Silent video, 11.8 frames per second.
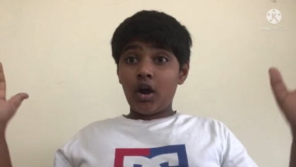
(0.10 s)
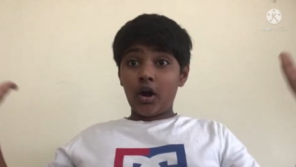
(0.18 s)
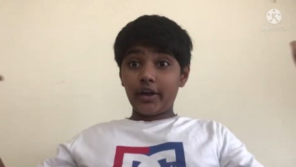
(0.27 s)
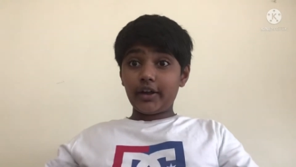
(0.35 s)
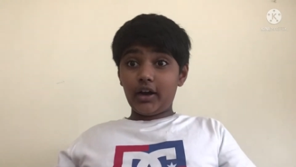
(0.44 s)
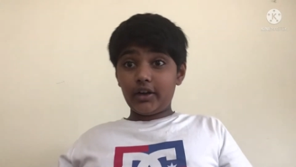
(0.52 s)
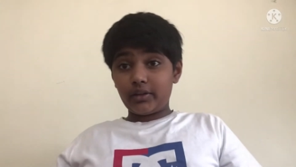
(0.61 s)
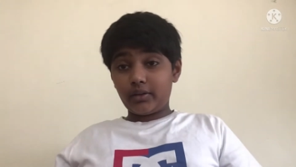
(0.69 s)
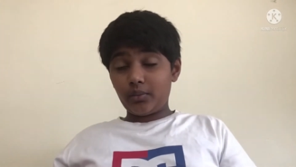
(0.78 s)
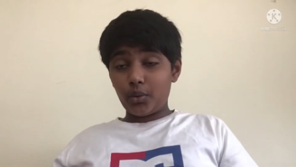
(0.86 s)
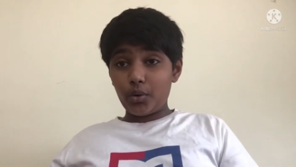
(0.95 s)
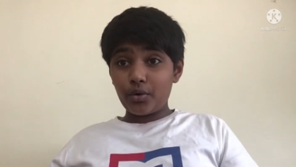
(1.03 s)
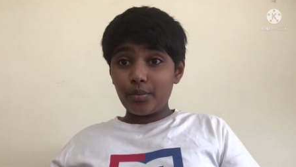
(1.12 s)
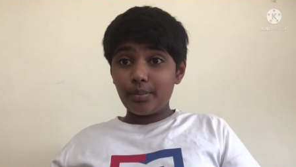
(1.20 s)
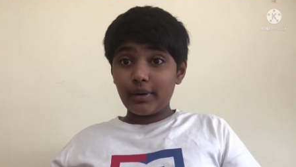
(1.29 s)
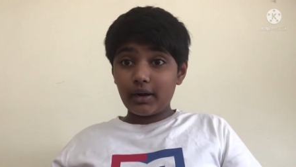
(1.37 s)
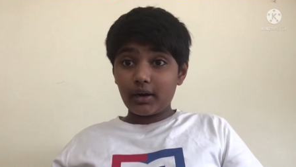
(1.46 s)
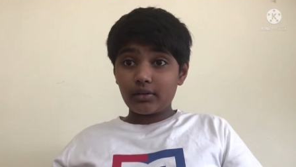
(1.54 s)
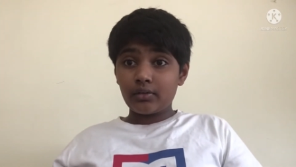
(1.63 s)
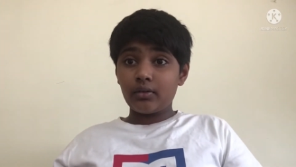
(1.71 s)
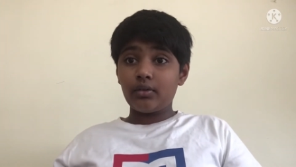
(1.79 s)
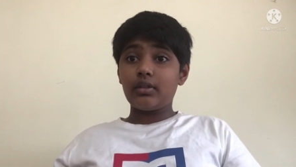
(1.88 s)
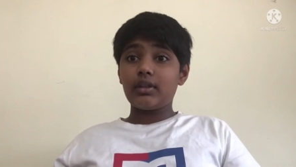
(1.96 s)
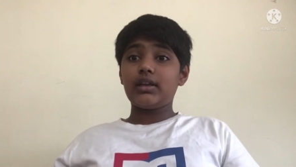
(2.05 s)
Hi guys and welcome back to
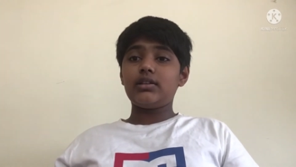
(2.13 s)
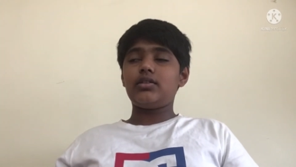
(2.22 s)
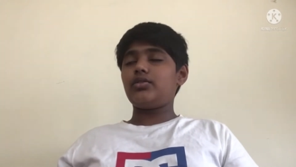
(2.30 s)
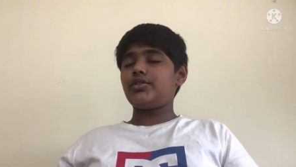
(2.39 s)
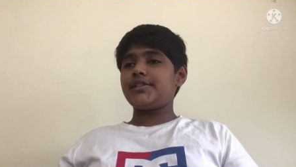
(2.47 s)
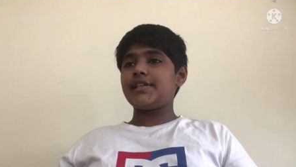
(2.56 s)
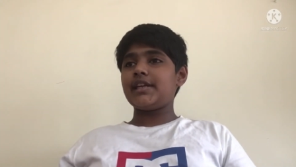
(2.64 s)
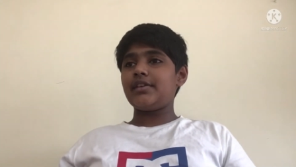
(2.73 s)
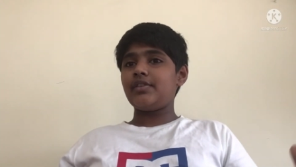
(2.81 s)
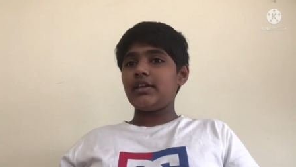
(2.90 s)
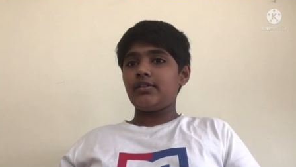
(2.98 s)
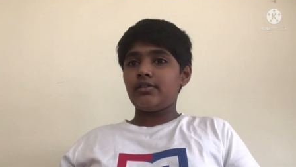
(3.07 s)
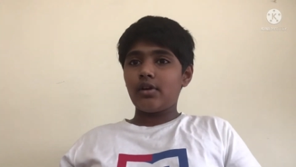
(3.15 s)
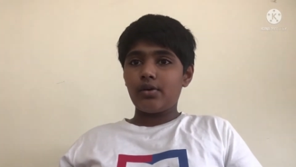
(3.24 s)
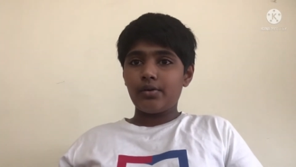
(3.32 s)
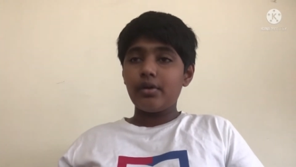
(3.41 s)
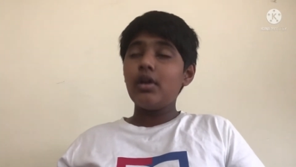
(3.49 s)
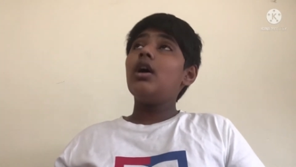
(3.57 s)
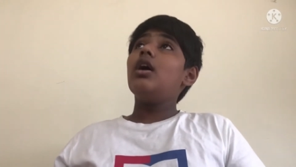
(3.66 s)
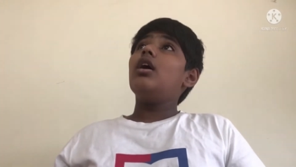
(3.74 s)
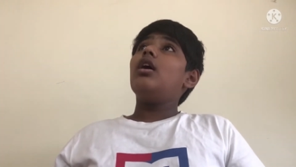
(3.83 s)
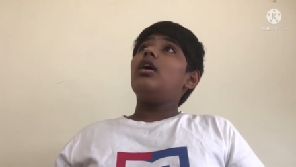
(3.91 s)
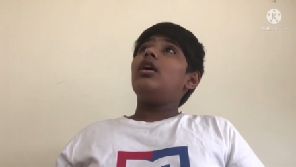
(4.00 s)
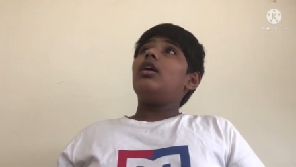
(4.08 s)
the Red Devils TV. So,
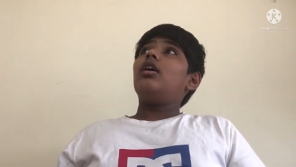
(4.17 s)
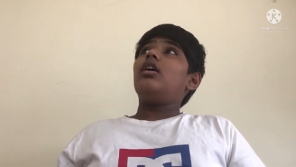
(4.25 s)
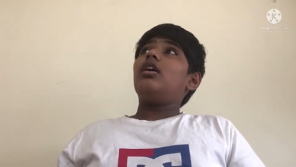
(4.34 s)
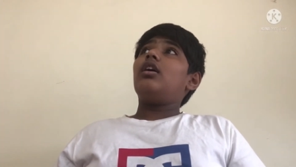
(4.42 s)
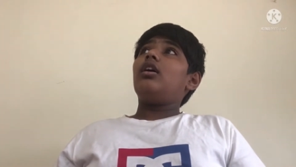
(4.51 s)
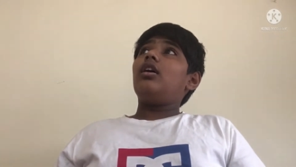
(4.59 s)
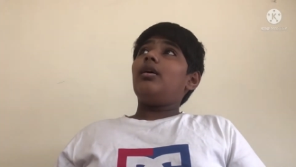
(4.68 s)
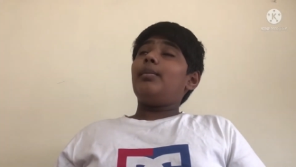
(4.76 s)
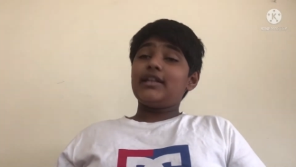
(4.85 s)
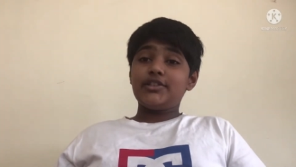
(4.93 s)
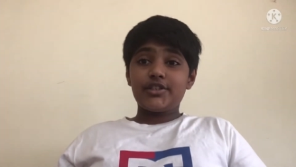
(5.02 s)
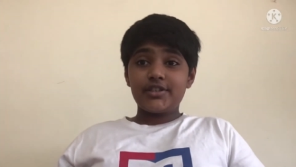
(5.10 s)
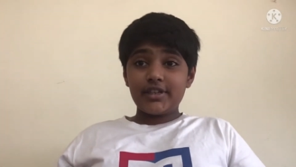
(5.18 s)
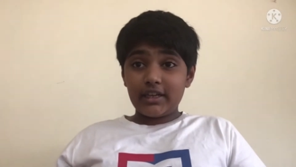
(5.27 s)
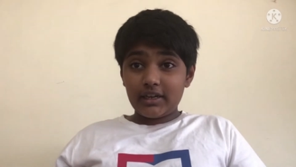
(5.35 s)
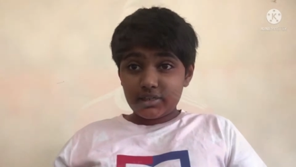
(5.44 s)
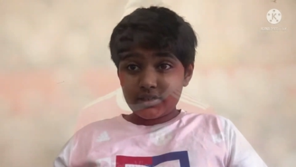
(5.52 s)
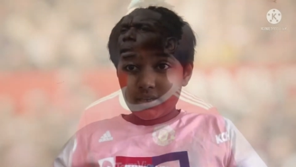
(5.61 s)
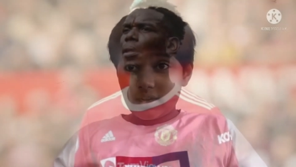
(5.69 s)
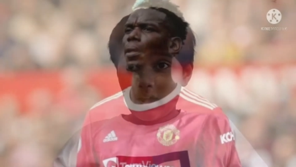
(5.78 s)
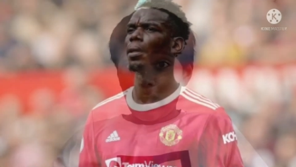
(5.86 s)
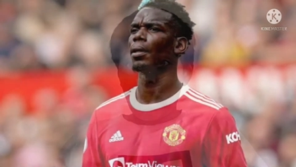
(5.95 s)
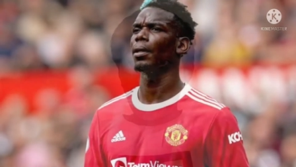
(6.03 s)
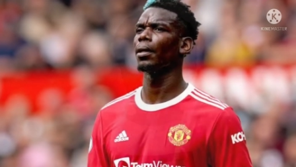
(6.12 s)
Manchester United
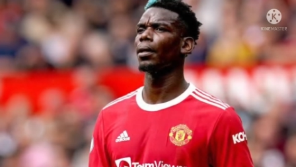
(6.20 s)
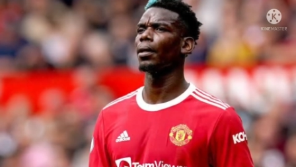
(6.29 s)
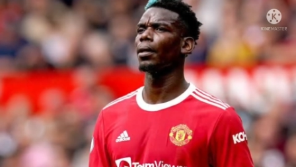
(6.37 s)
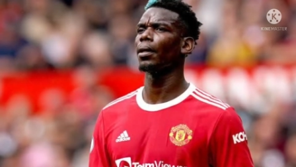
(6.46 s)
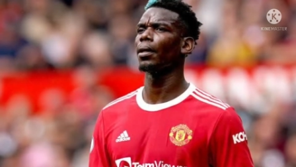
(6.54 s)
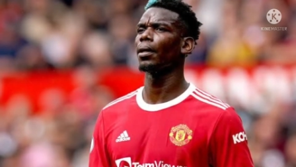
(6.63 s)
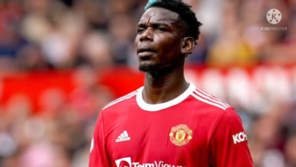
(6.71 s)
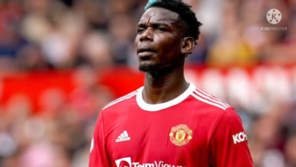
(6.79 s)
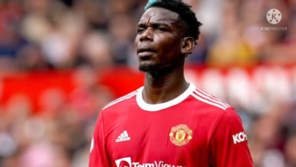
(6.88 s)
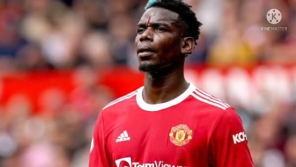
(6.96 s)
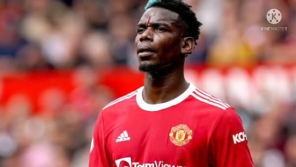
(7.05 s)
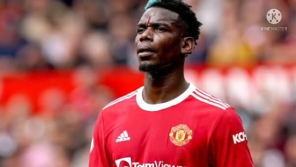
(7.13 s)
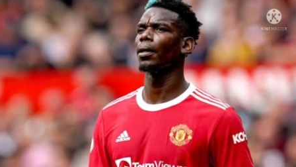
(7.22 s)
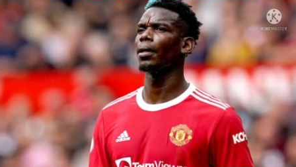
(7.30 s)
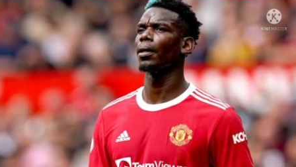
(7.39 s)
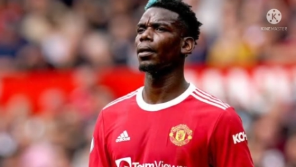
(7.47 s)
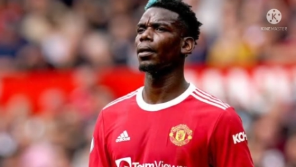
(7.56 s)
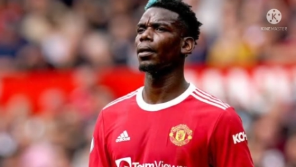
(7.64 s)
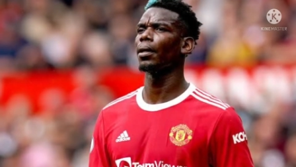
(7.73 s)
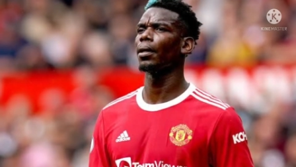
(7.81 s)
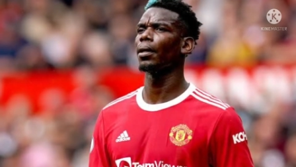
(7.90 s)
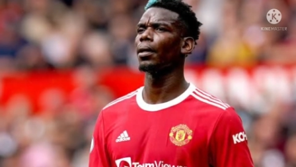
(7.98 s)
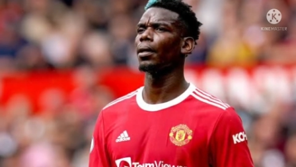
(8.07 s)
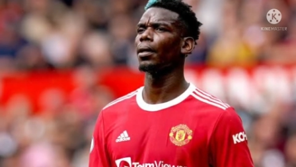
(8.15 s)
have offered Paul Pogba a
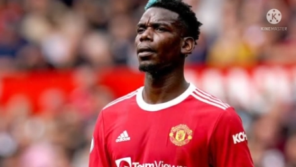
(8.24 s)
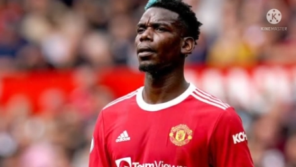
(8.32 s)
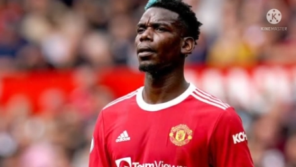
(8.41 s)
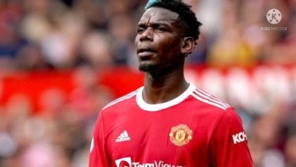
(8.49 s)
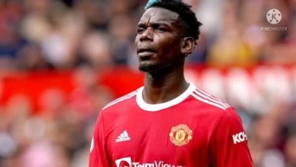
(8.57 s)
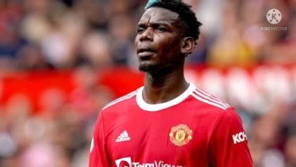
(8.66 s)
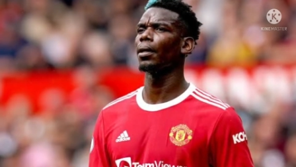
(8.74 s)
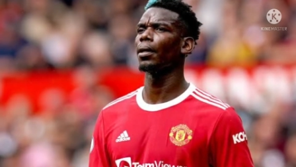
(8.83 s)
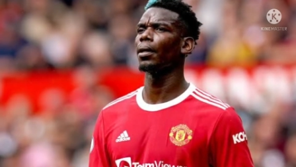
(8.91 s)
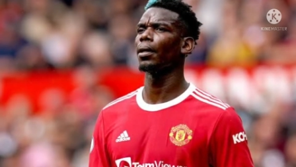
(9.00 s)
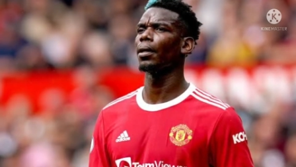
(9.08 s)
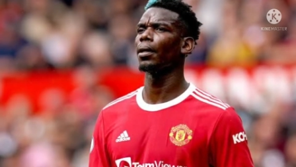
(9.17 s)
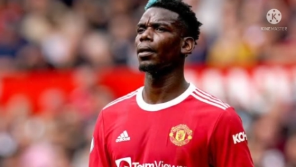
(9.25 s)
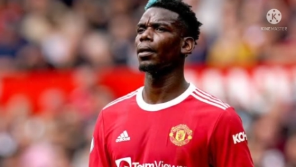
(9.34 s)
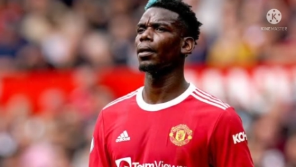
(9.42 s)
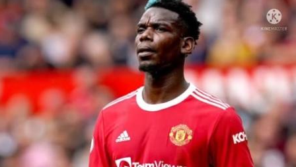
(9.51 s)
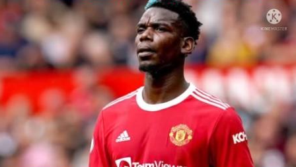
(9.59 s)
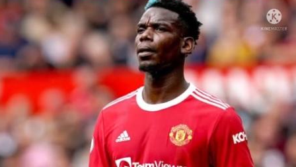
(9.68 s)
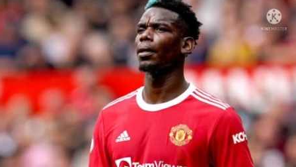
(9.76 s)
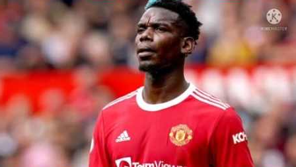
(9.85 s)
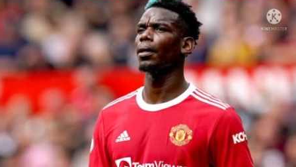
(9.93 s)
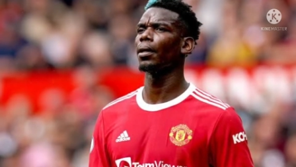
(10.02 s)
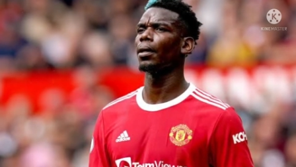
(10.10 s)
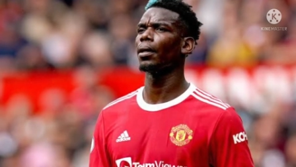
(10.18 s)
contract worth
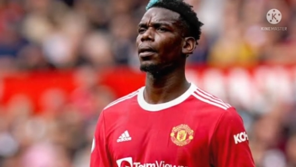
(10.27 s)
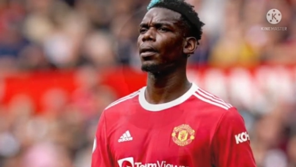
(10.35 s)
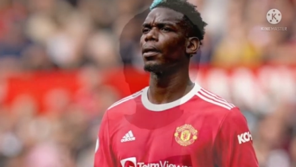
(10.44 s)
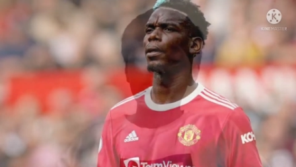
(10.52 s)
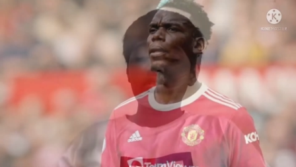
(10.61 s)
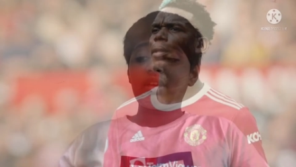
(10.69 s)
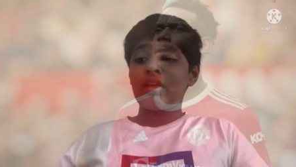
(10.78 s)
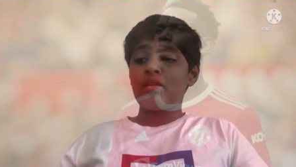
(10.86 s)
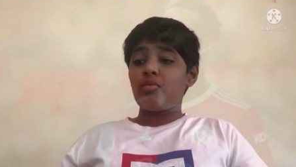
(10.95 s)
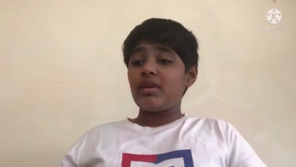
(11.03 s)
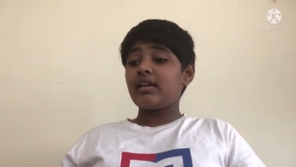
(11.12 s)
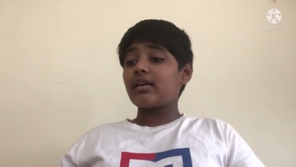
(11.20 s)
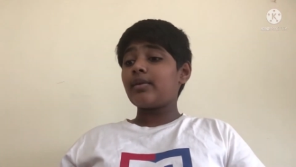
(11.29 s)
£400,000 a week.